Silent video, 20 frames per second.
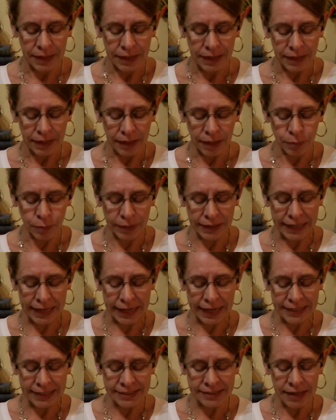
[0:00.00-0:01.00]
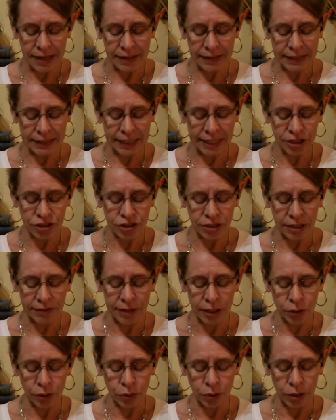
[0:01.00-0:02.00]
And when the ass saw the angel of
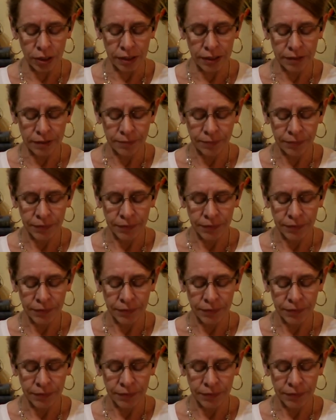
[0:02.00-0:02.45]
the Lord,